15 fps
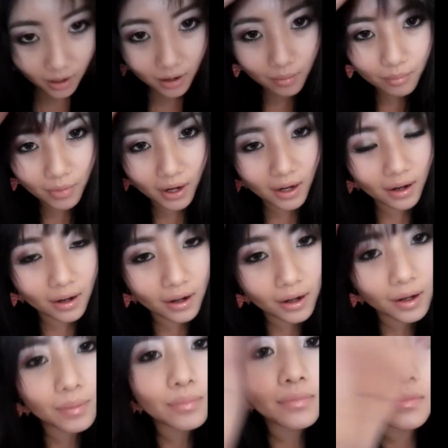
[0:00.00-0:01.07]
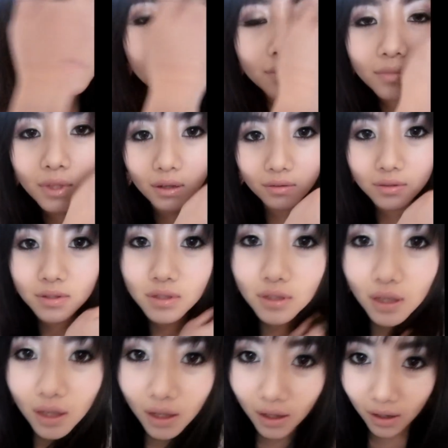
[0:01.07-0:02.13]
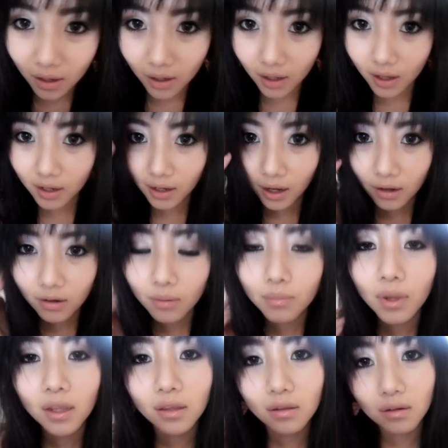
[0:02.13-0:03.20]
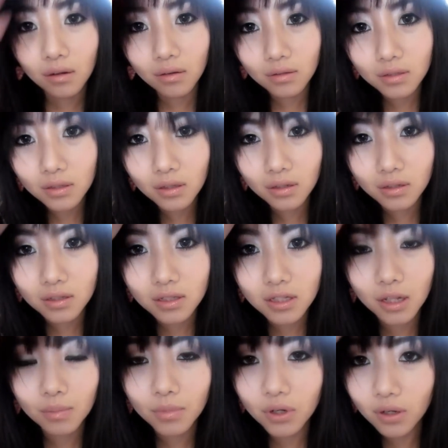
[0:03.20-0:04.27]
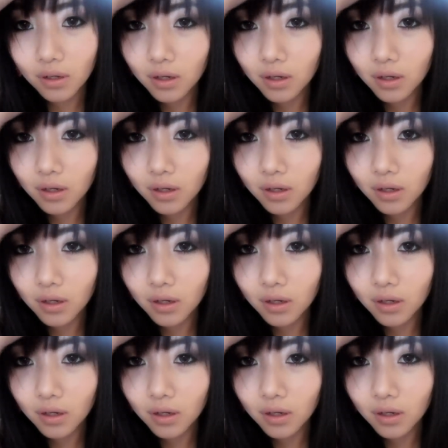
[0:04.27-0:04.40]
my nose, and how to make your nose look slimmer,